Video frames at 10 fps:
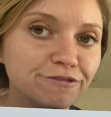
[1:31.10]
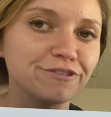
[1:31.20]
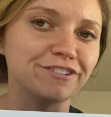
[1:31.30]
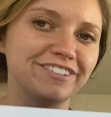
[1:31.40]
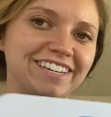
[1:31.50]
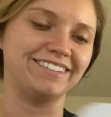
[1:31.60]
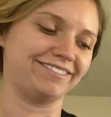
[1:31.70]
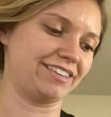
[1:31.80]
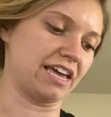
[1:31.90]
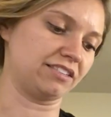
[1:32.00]
50.
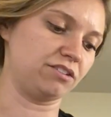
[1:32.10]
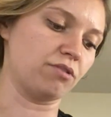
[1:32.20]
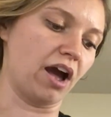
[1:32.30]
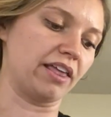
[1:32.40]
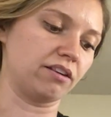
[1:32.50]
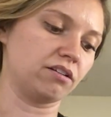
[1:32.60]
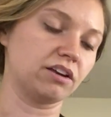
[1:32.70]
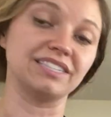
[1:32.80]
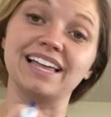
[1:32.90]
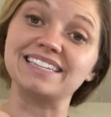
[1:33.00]
Yes, you got it,
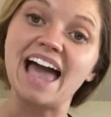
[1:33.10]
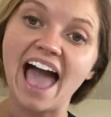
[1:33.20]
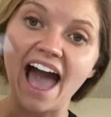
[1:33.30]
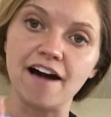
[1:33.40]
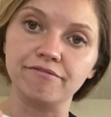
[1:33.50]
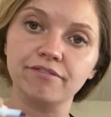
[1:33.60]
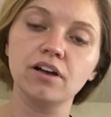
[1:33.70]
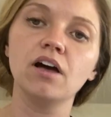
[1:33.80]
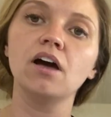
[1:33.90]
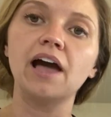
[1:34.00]
because that's half.
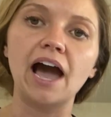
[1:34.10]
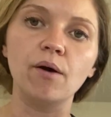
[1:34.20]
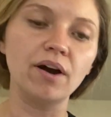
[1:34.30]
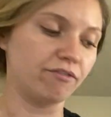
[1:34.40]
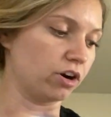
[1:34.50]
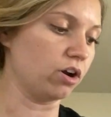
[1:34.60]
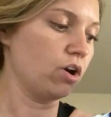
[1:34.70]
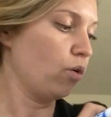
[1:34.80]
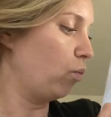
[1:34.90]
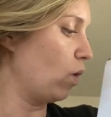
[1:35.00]
However,
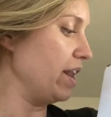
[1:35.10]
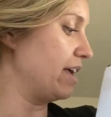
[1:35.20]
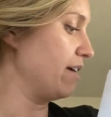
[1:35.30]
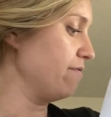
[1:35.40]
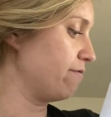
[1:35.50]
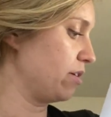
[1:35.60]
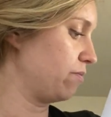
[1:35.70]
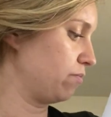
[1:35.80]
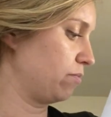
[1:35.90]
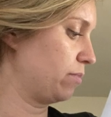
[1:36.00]
what if
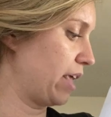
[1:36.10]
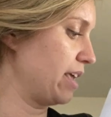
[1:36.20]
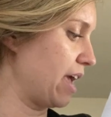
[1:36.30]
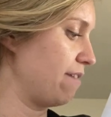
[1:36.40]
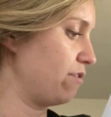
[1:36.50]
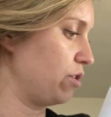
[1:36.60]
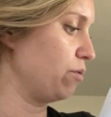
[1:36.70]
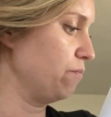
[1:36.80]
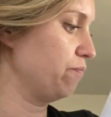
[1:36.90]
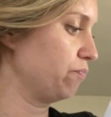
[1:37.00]
they gave
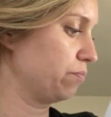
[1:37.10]
you